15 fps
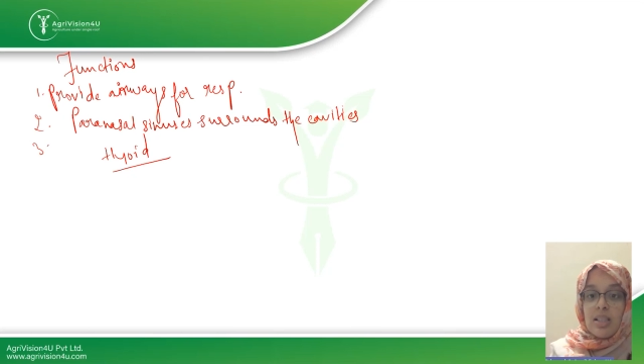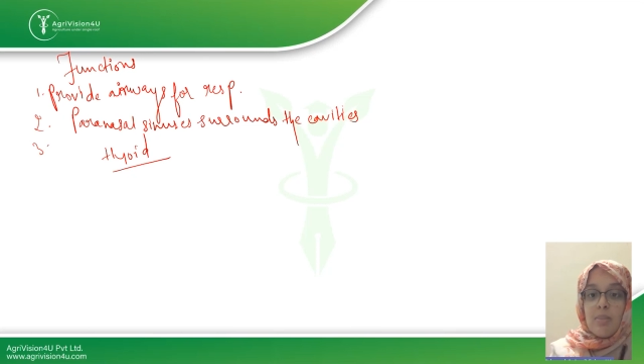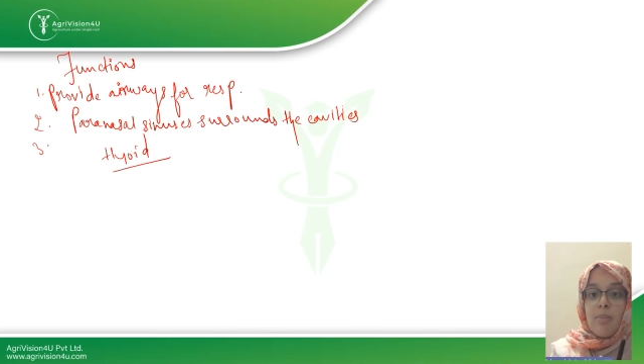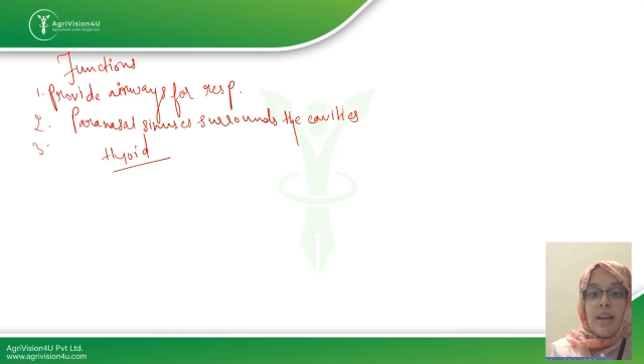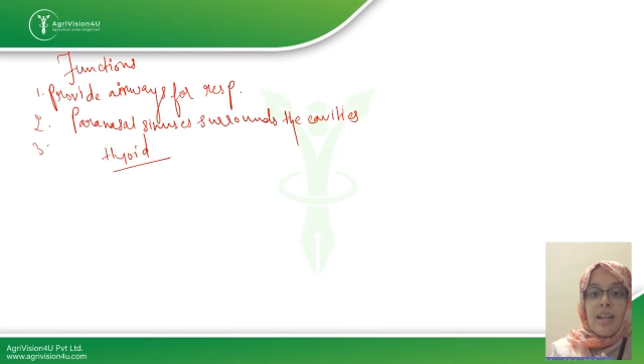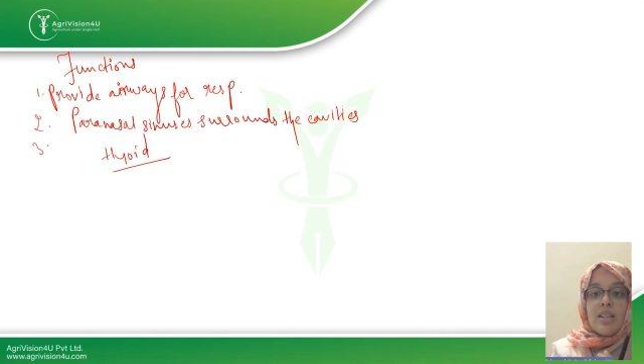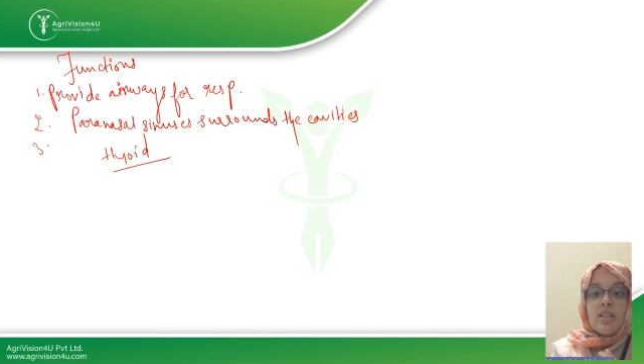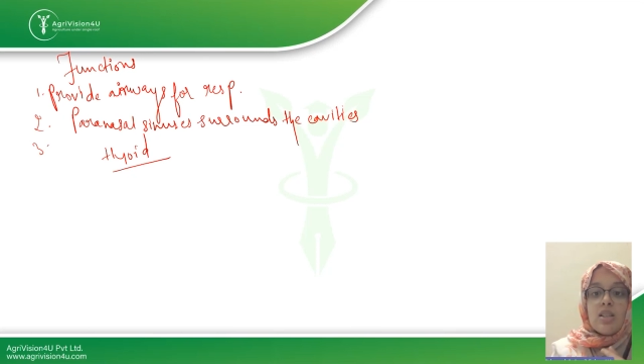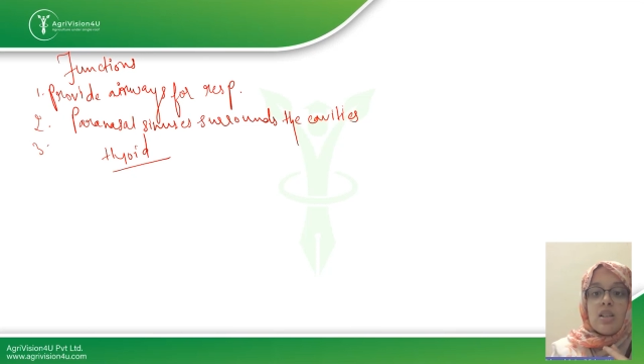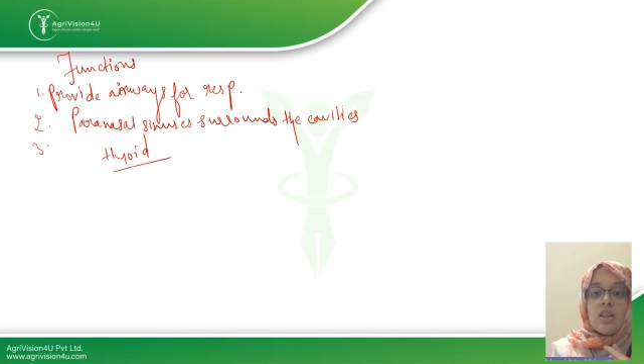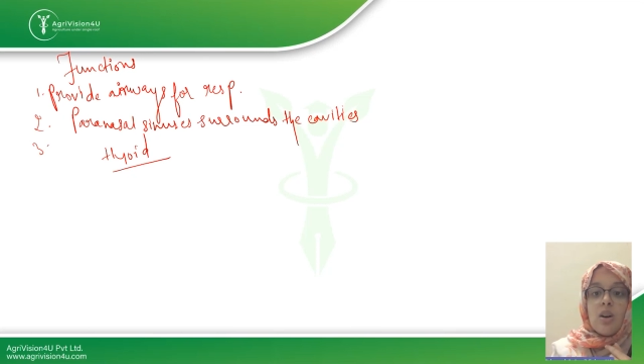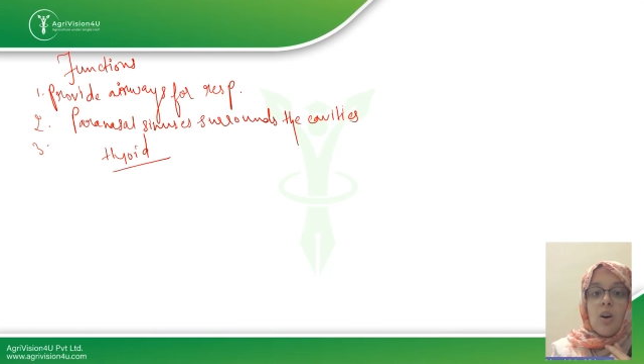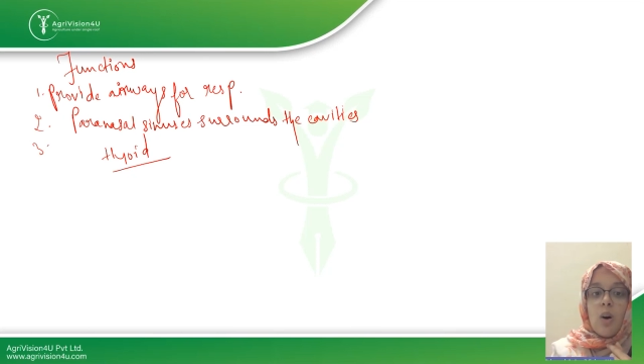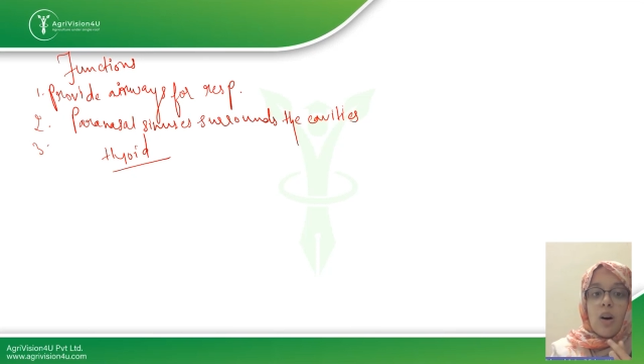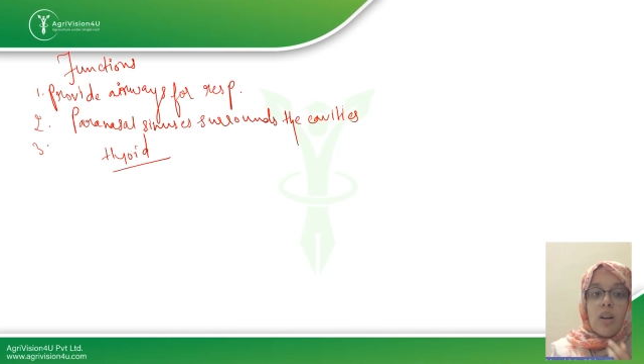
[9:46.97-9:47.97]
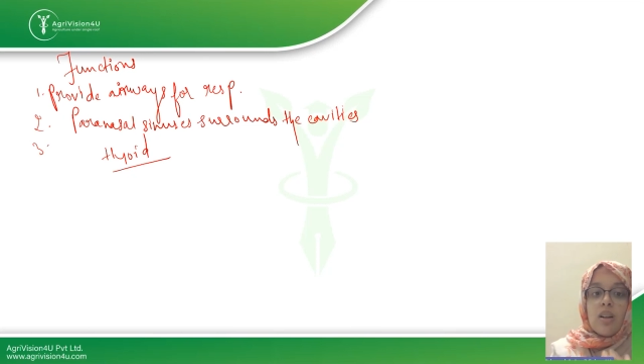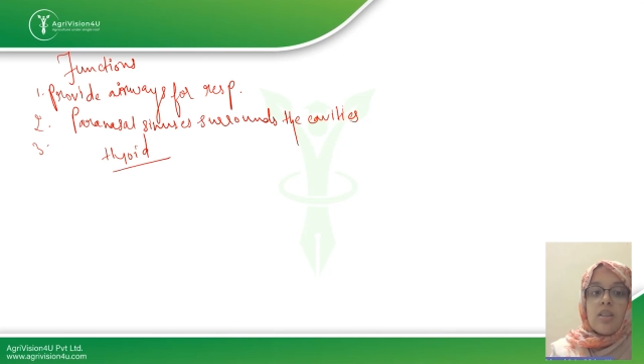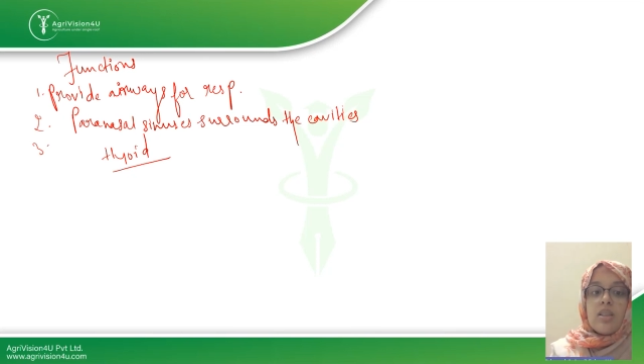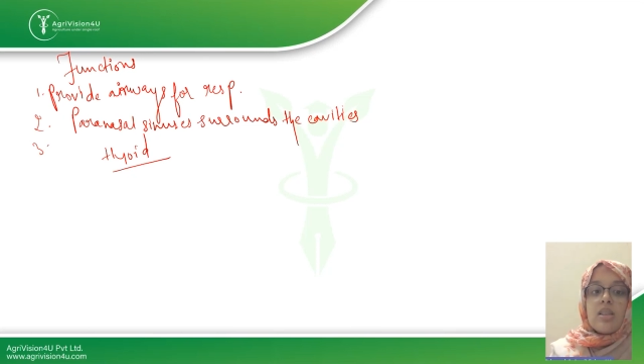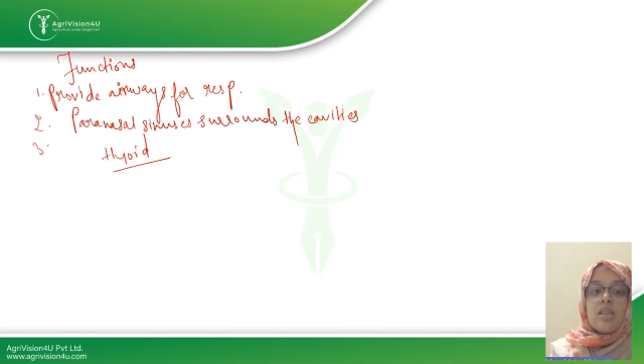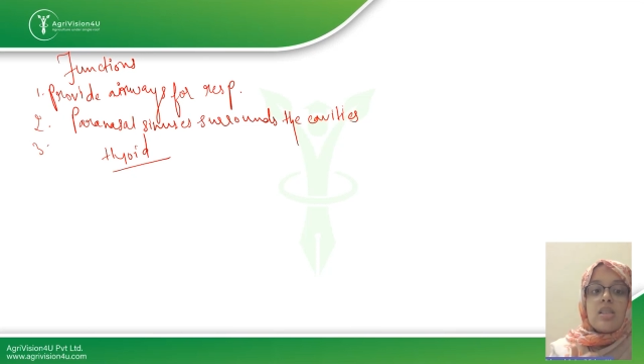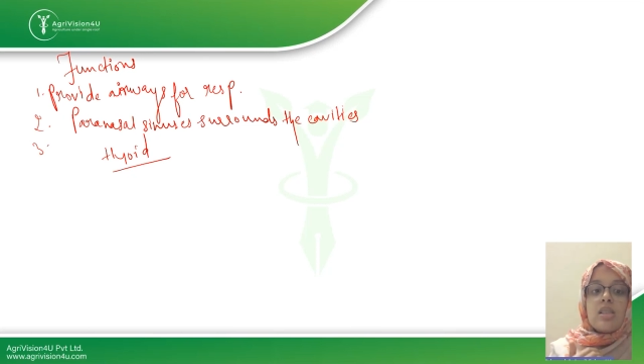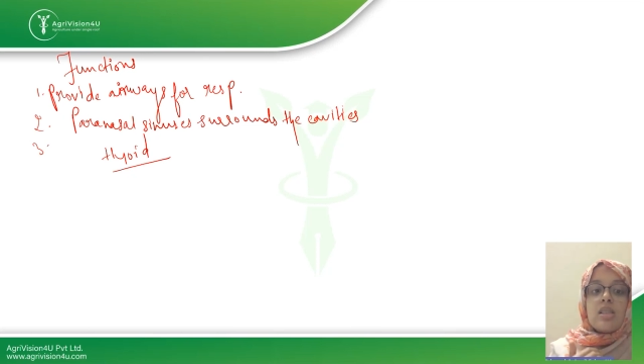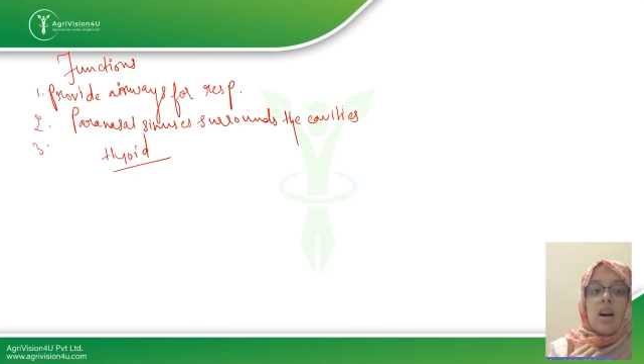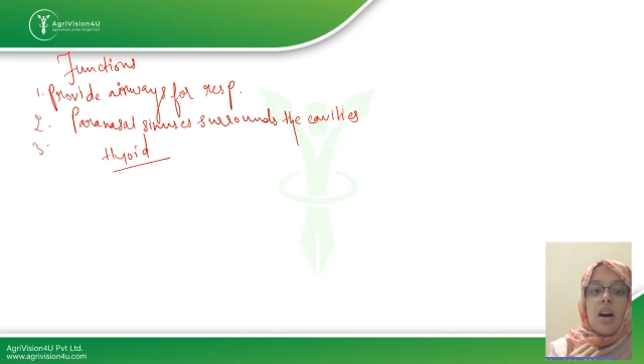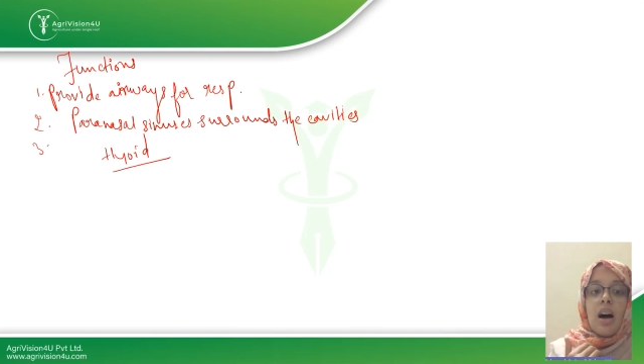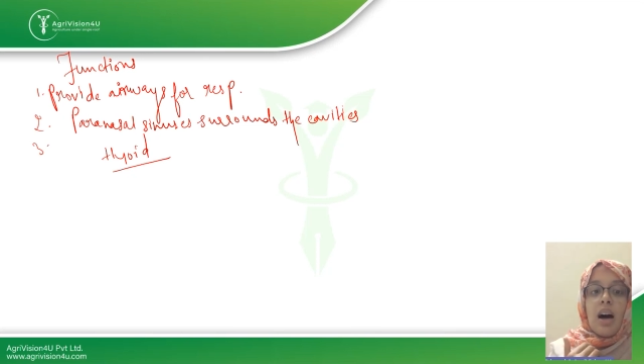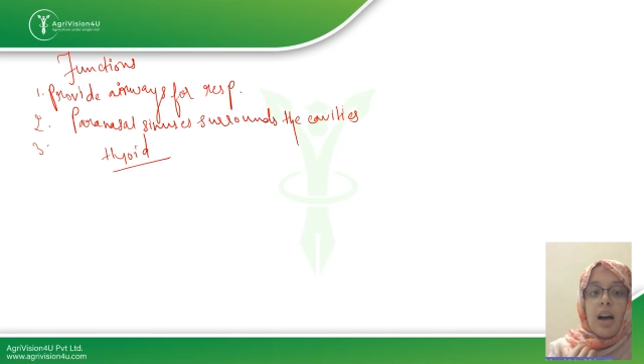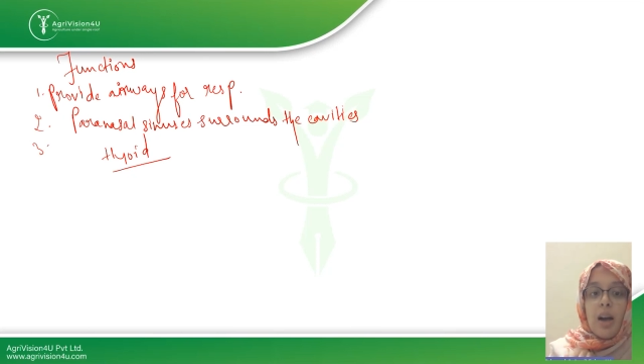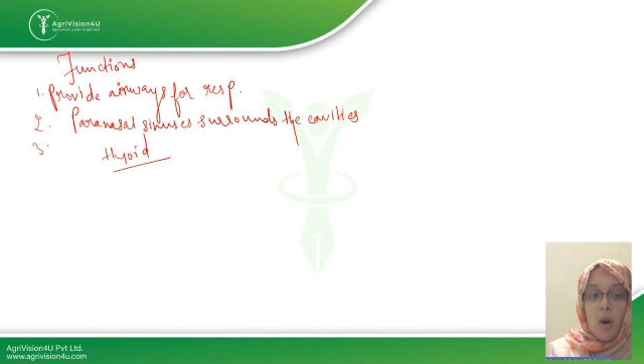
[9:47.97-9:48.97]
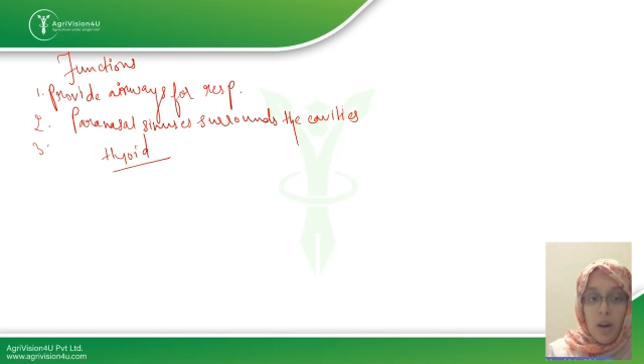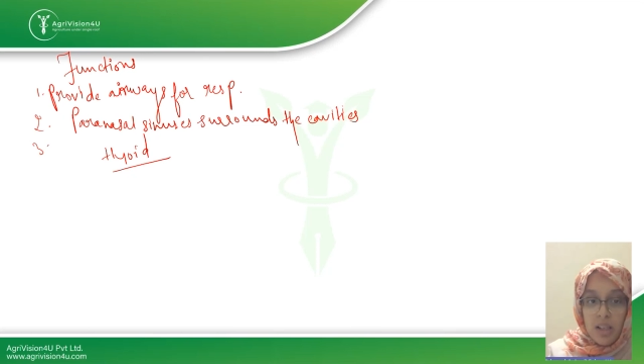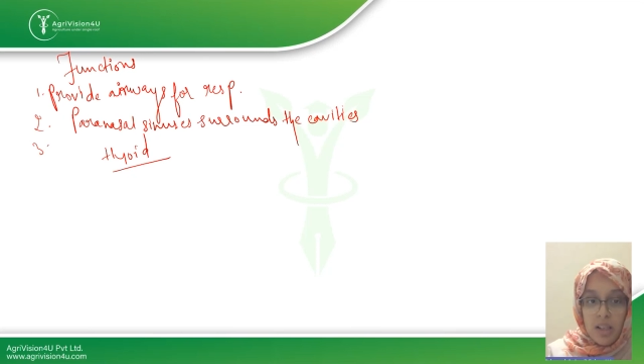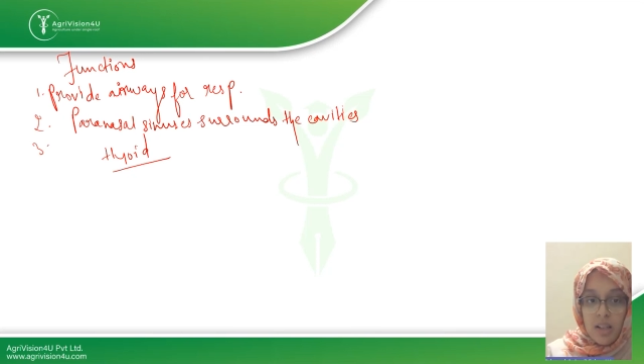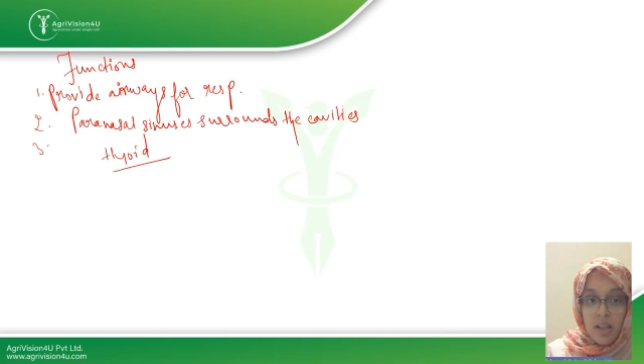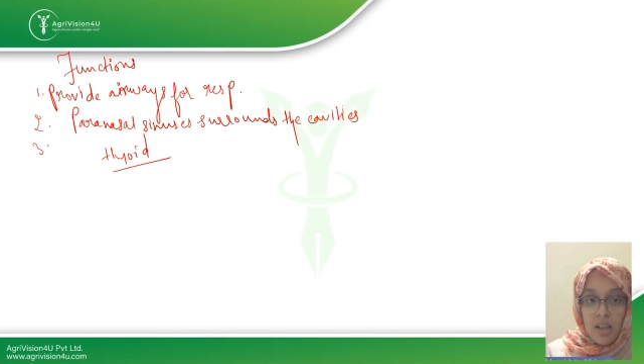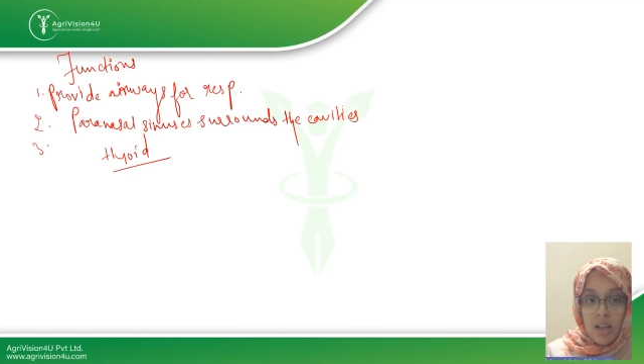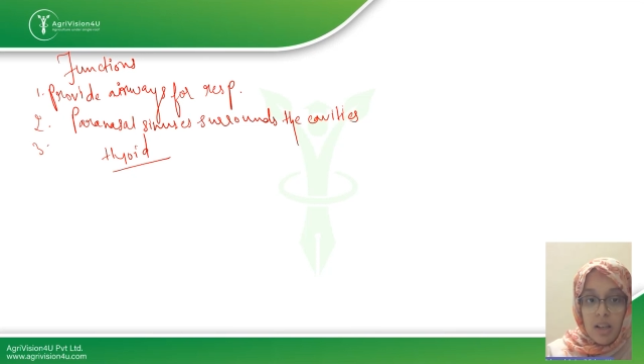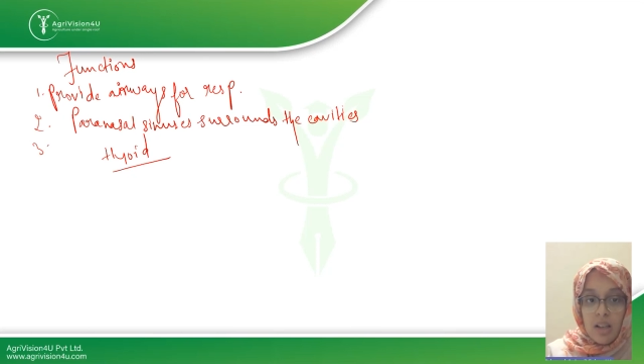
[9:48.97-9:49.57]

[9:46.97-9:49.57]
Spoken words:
depend on this hyoid.